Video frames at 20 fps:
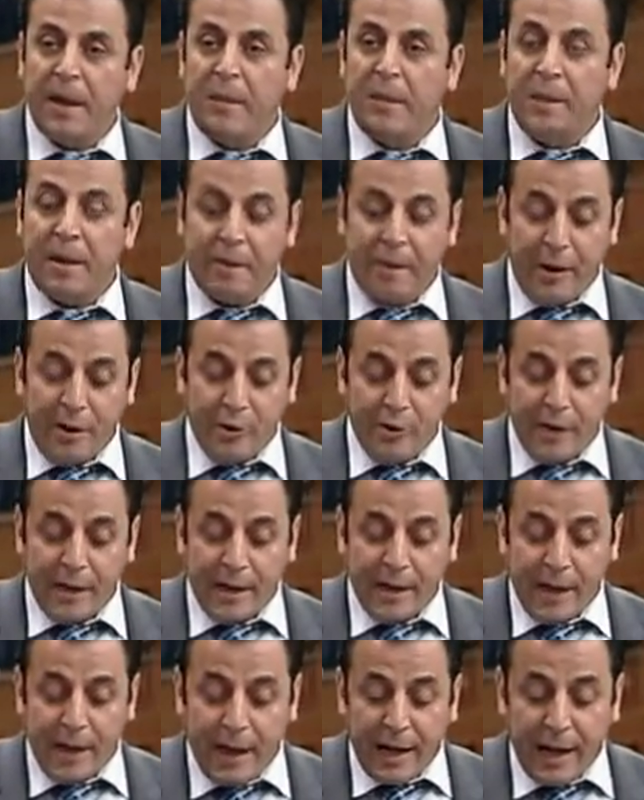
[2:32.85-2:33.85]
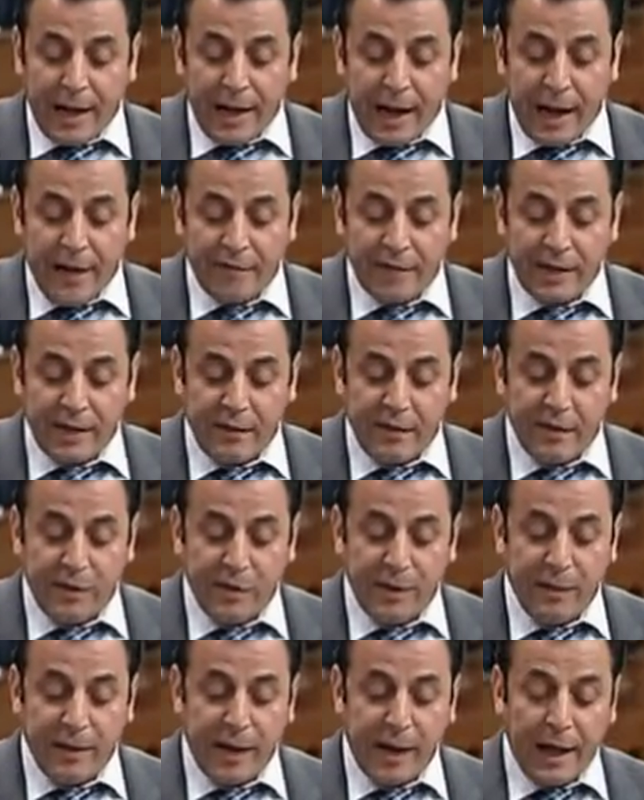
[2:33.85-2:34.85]
Barbados and Canada have
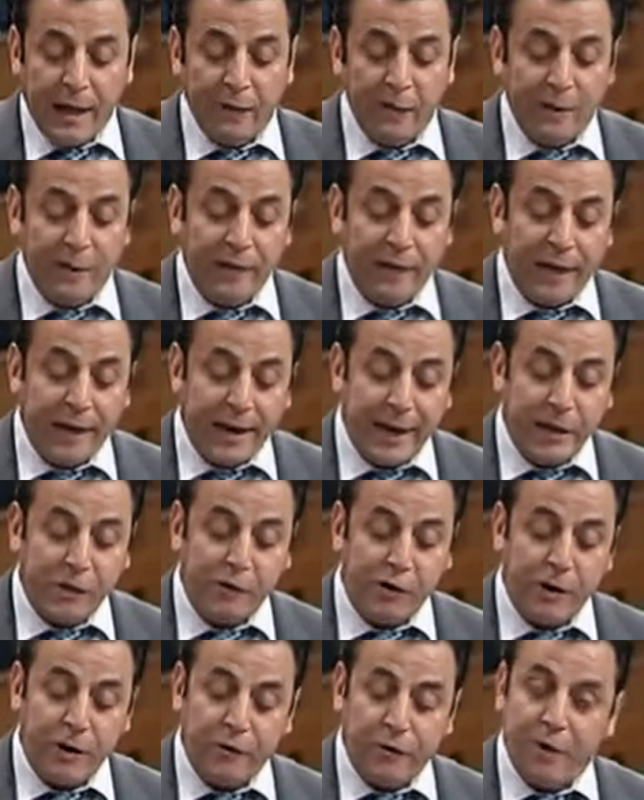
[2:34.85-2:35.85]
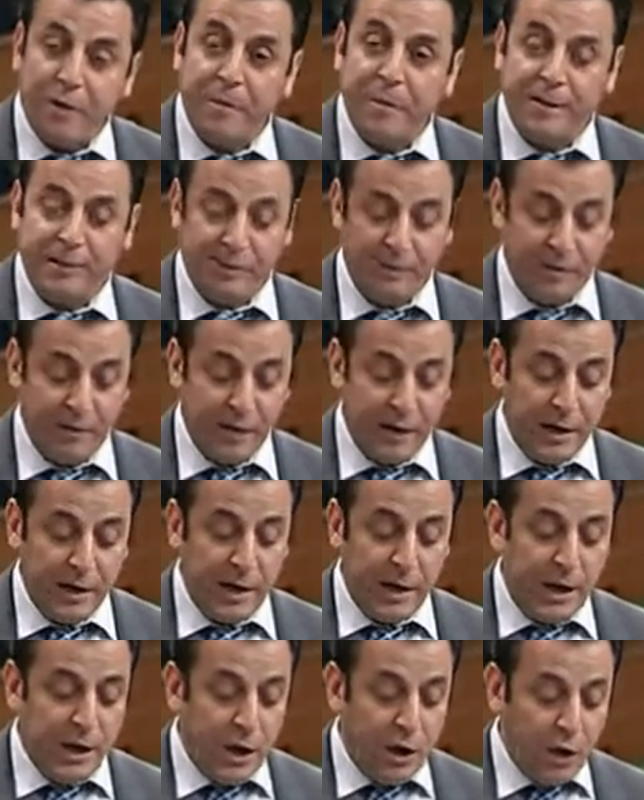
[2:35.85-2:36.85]
several bilateral financial agreements,
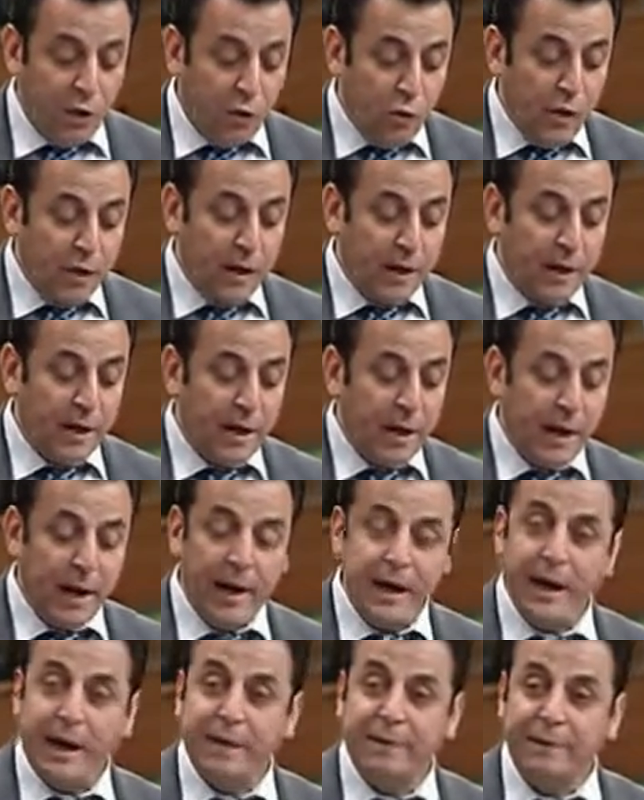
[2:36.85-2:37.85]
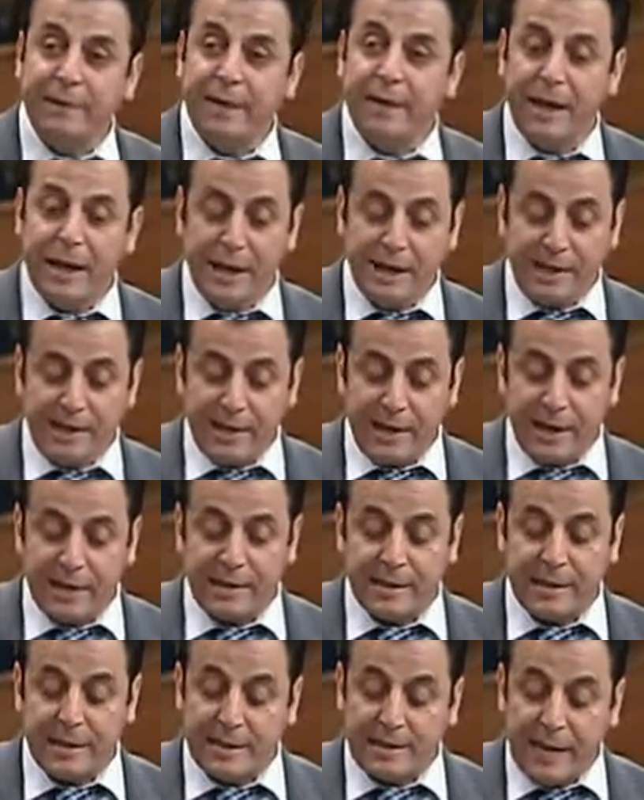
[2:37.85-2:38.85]
including a
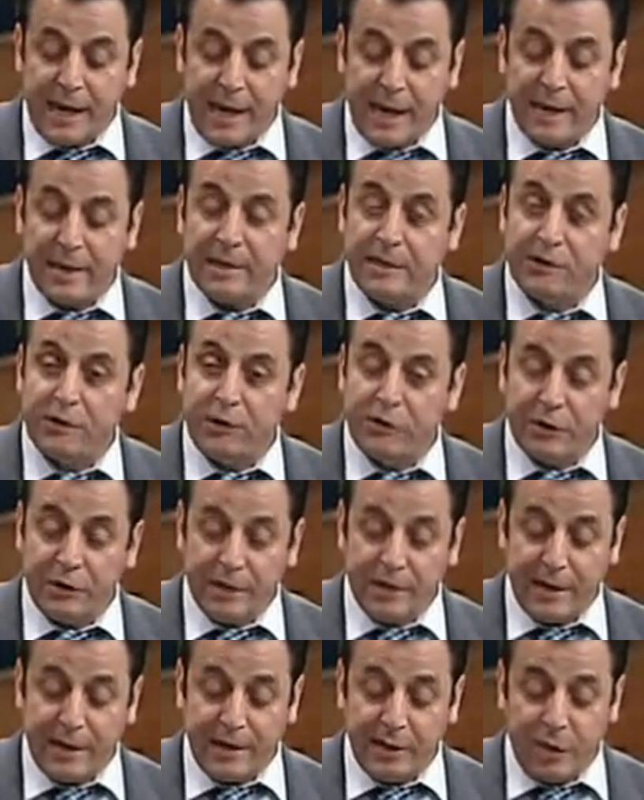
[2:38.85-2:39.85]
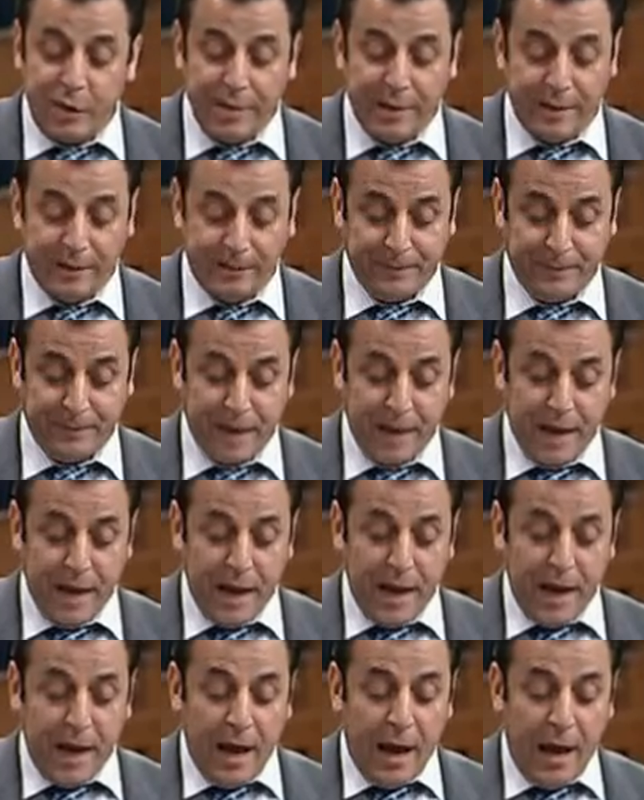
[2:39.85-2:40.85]
1986 Society Security Agreement,
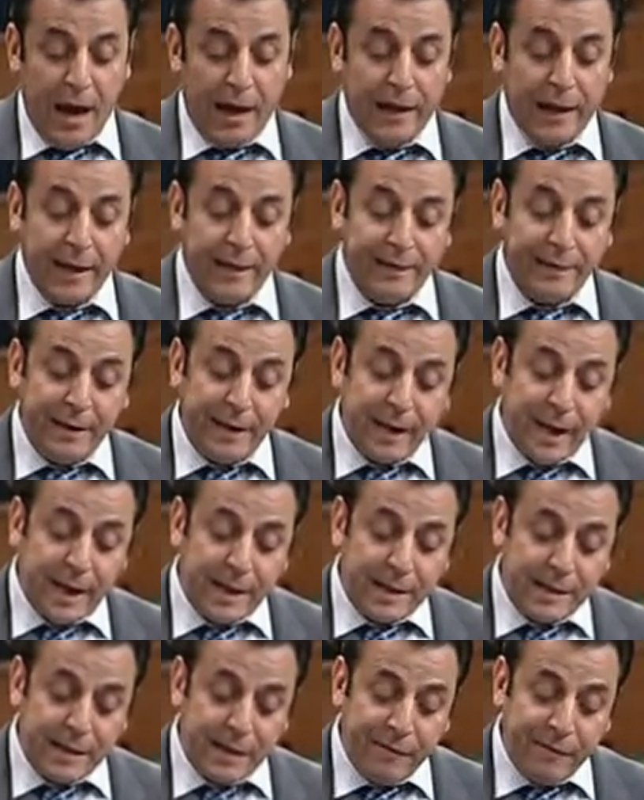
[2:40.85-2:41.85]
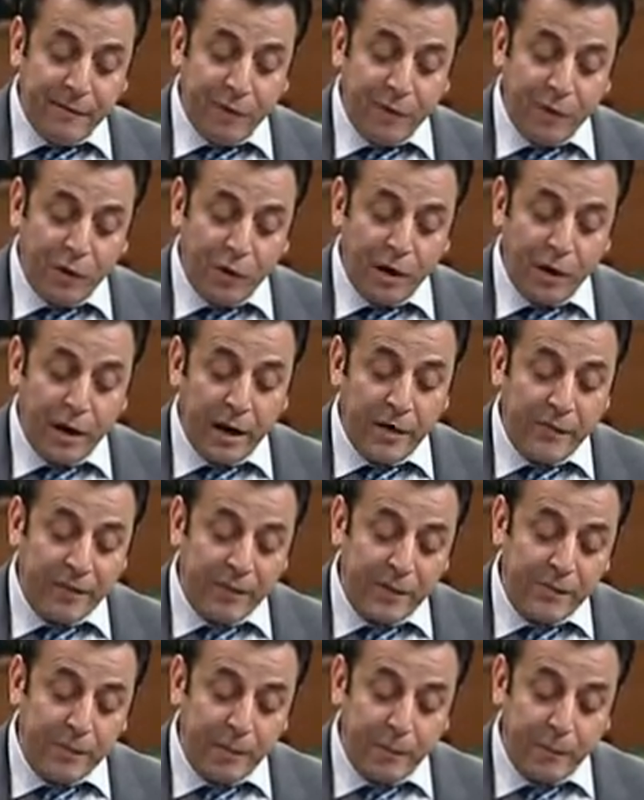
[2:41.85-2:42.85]
a 1997 Foreign
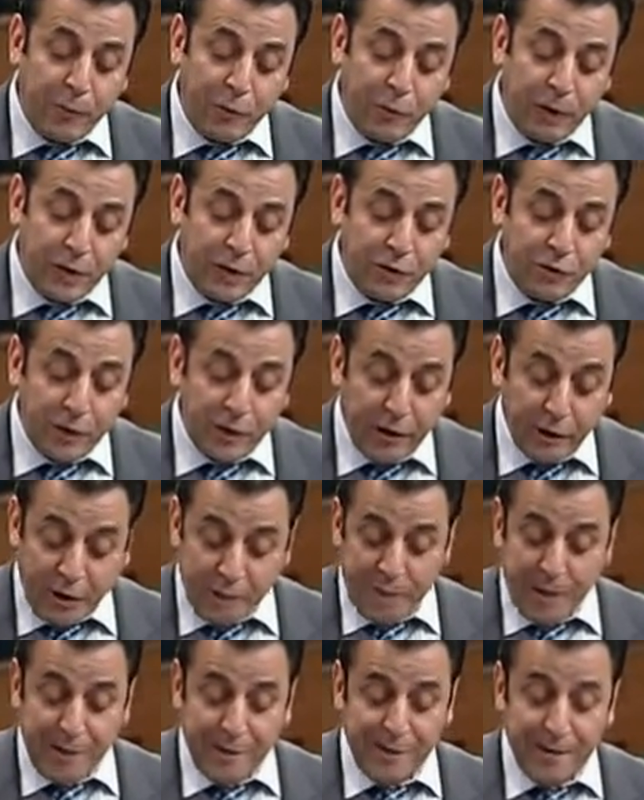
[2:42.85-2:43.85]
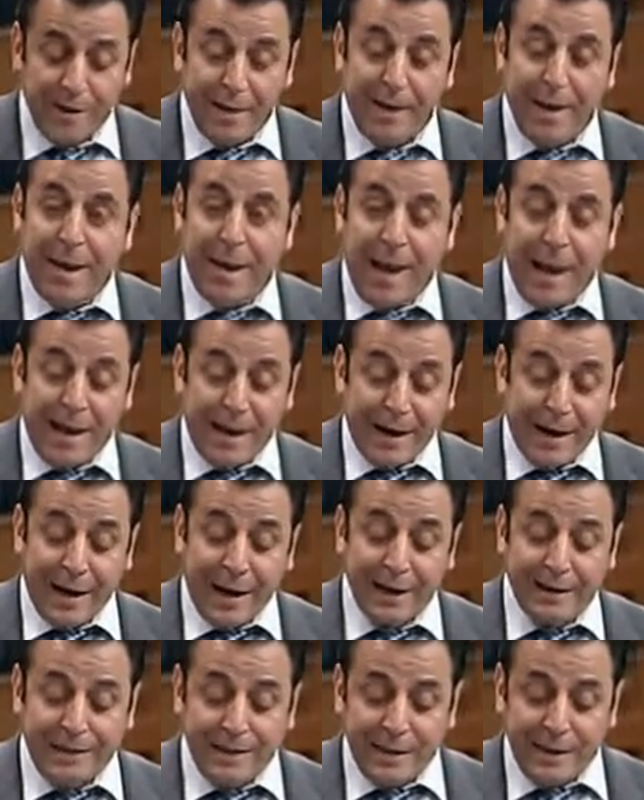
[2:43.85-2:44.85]
Investment Protection Agreement, and a
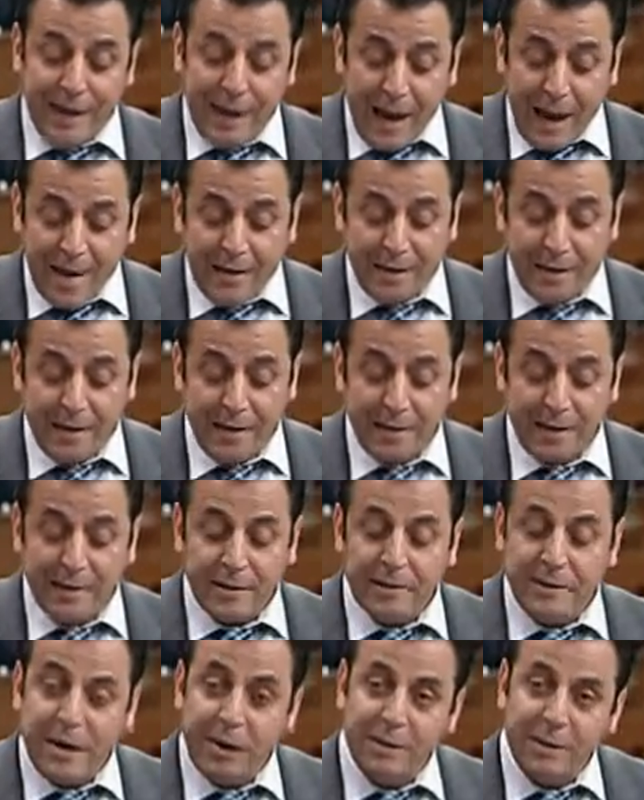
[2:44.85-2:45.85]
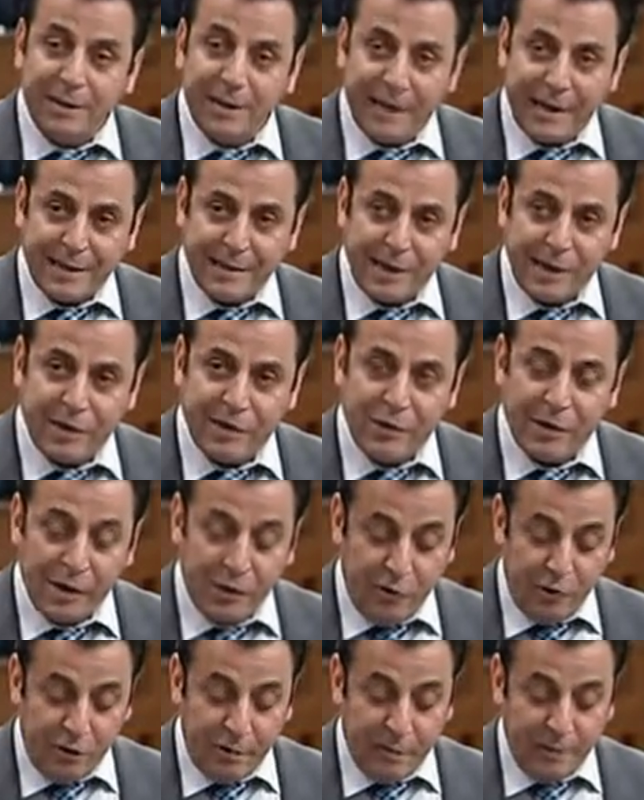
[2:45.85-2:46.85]
1980 Double Taxation
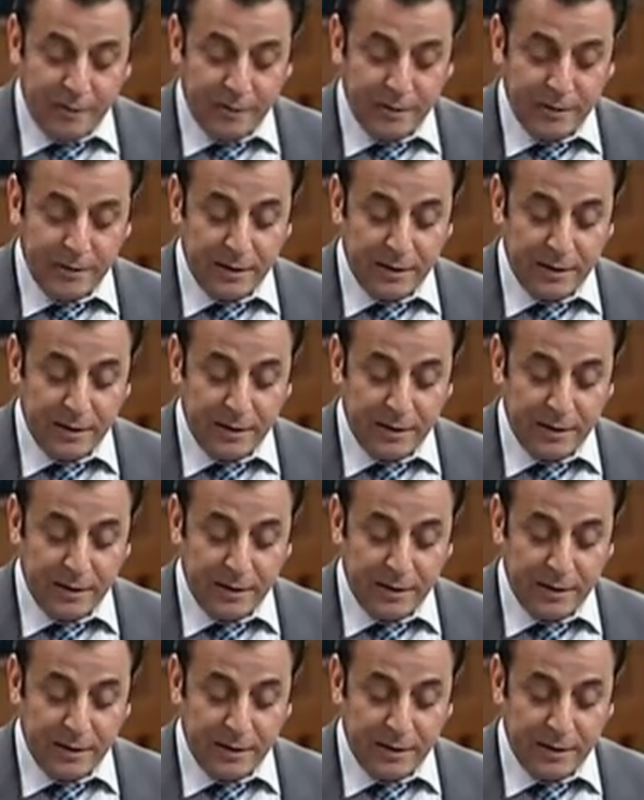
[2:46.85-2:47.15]
Agreement,